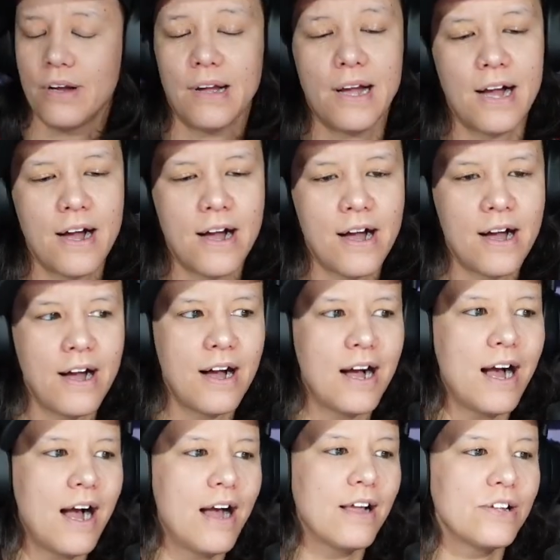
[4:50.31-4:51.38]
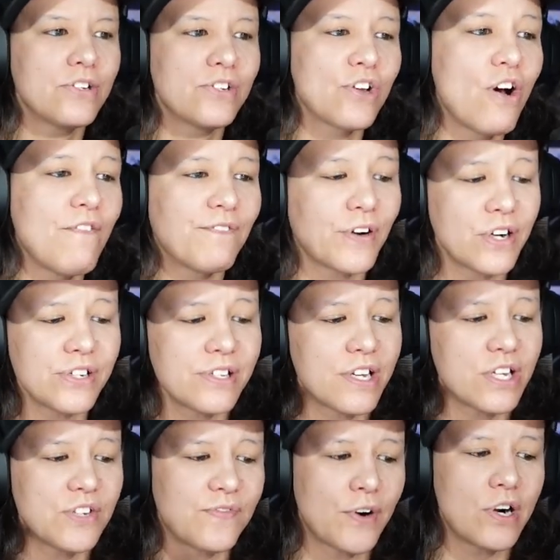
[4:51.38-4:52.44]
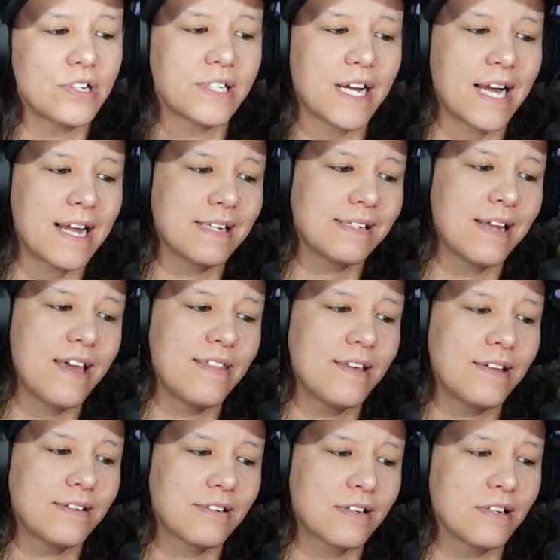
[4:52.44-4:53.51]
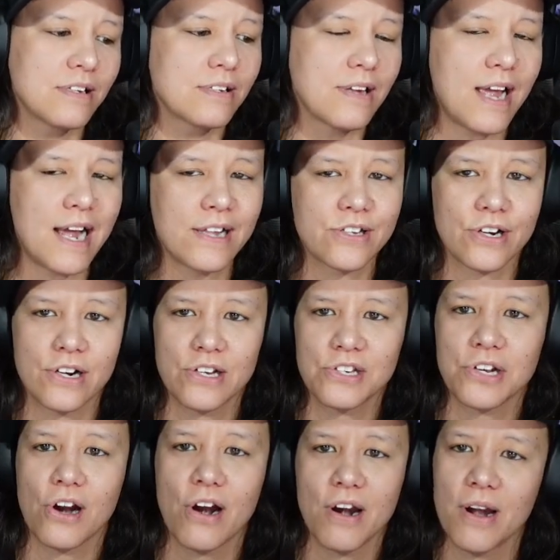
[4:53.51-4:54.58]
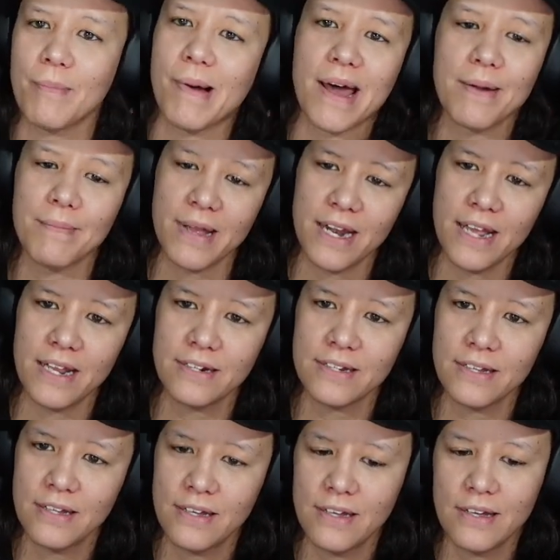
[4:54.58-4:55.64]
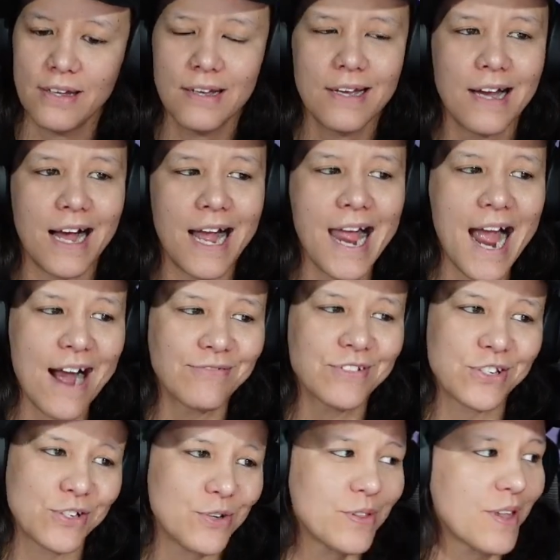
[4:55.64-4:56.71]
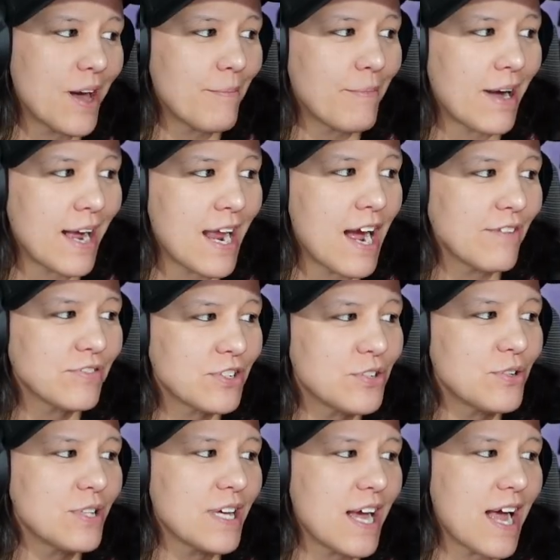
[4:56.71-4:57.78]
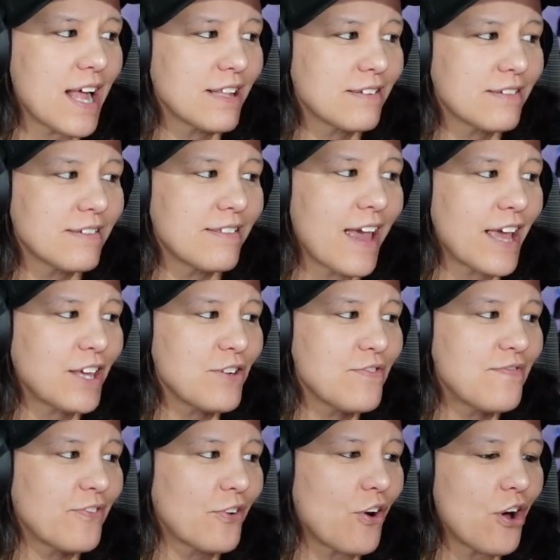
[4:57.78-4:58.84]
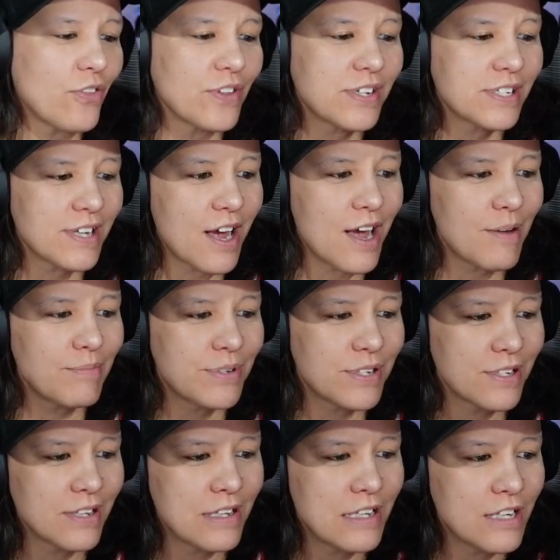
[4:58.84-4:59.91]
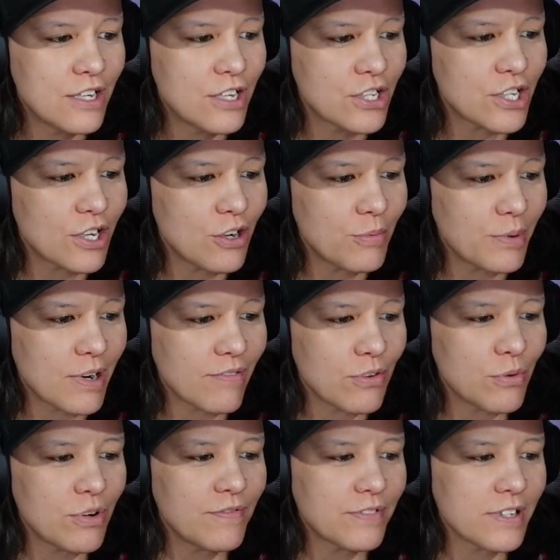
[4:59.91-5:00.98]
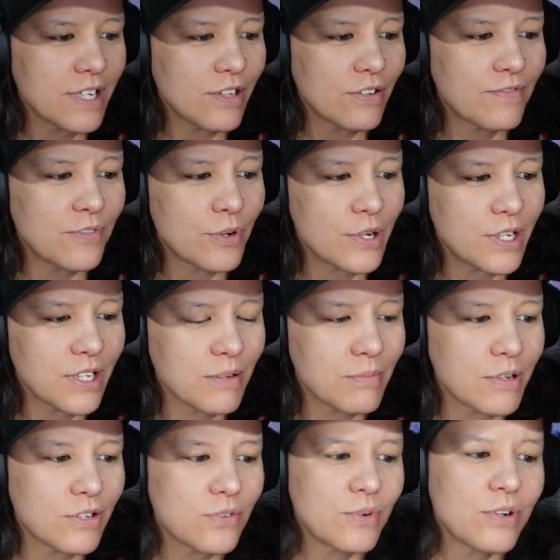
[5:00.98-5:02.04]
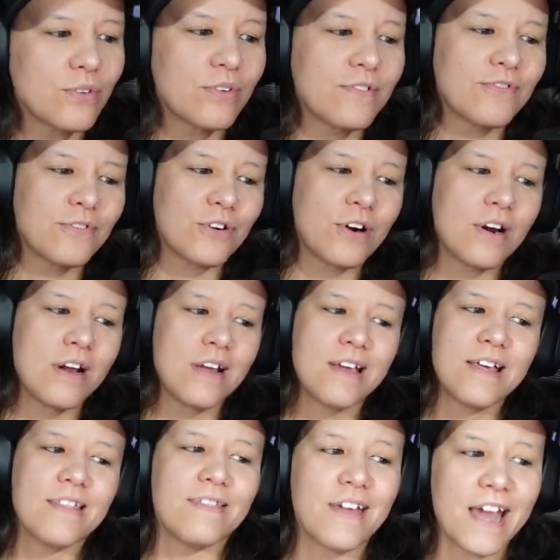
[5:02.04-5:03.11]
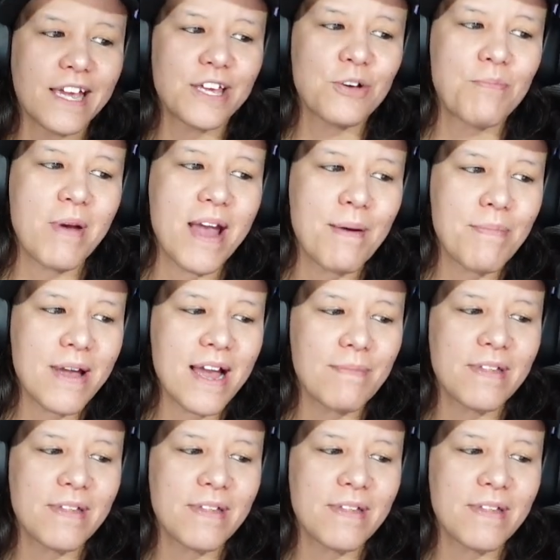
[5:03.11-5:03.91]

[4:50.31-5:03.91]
Uh, so first things first, I gotta say this because ads are gonna start in about a minute. I have to do them. I have to do the ads. Thank you for all the subs. Shane, I hope you're having a wonderful day. Looking forward to kicking butt in 2024. Thank you, Bam Bam.